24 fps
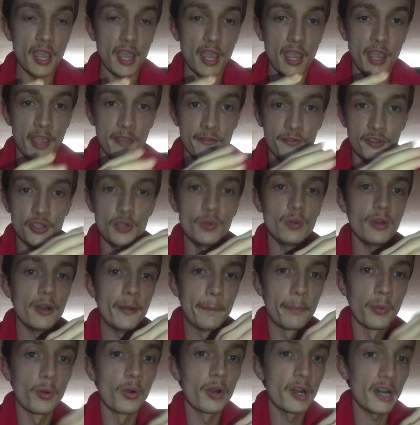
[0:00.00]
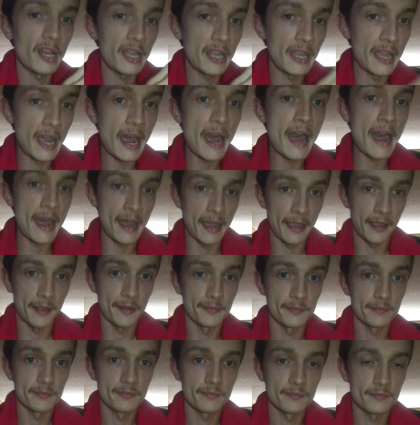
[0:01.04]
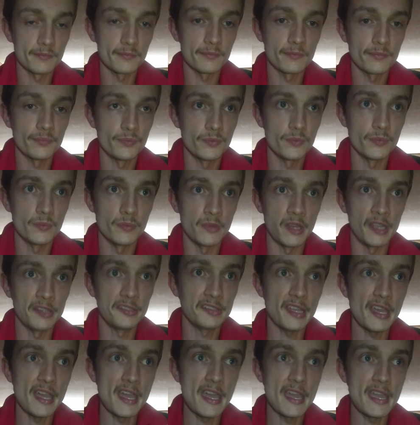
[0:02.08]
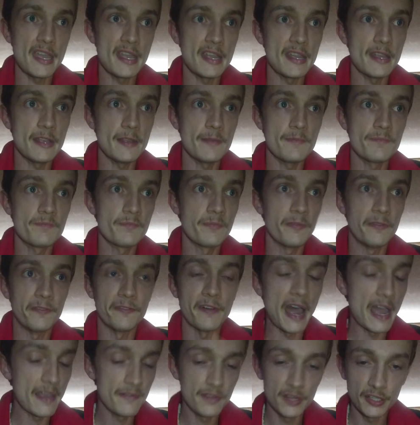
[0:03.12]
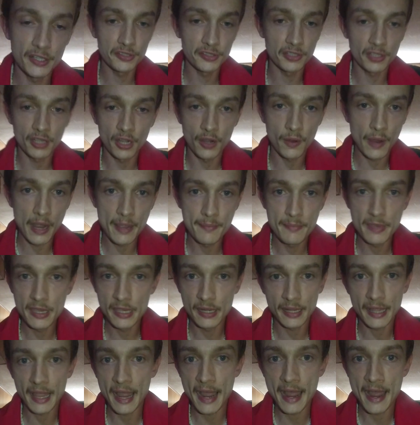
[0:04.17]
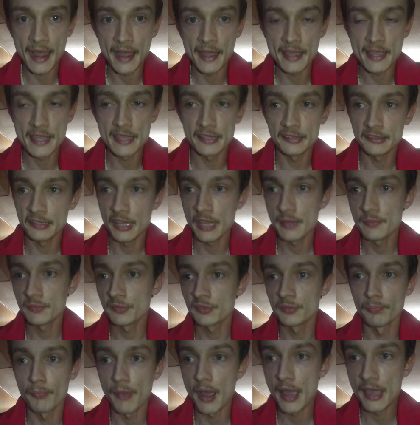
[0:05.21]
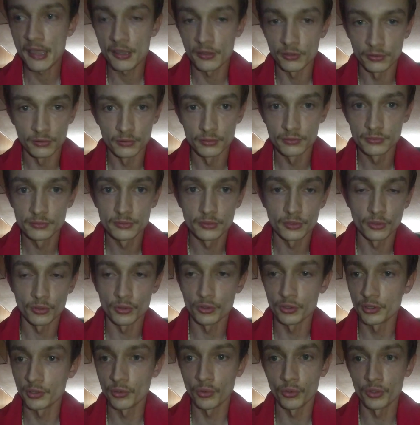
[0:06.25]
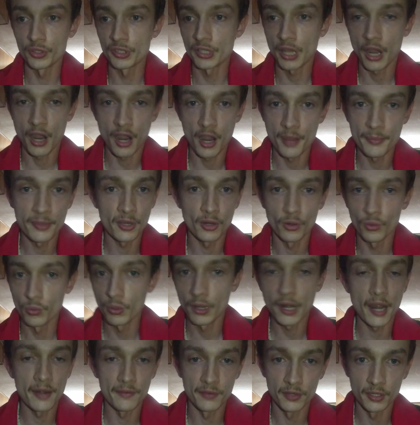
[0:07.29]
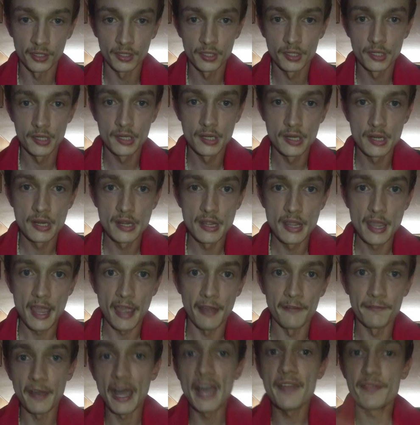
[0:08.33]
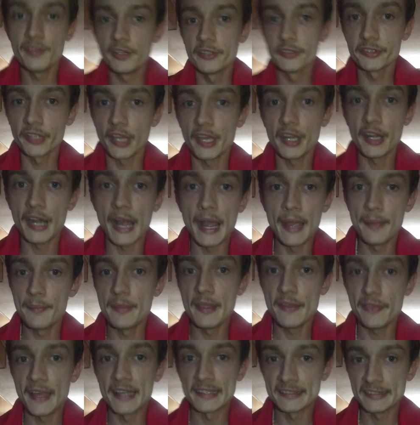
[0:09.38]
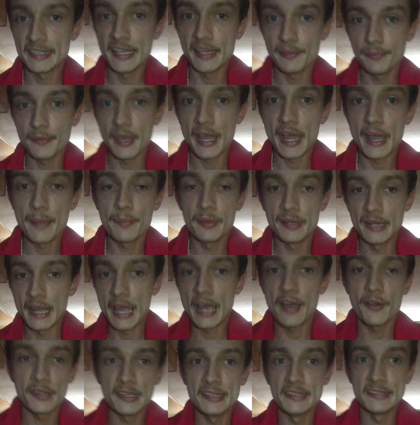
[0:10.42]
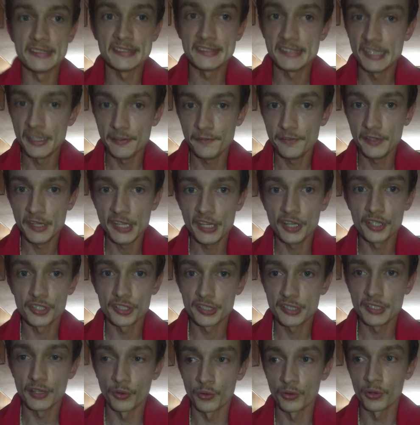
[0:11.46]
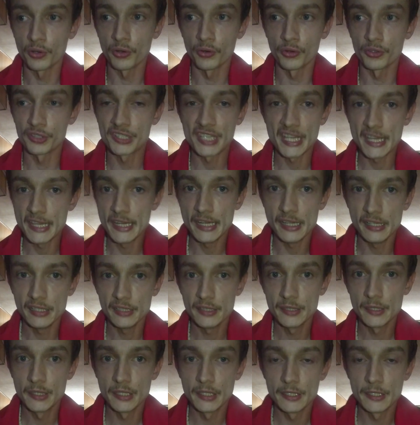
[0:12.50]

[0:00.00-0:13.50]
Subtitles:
If you were born a guy, let's say 5 ago I meet a guy, his name's Michael or Tommy or whatever, and 5 years later I meet that same guy, but now he's Tiffany or Tina,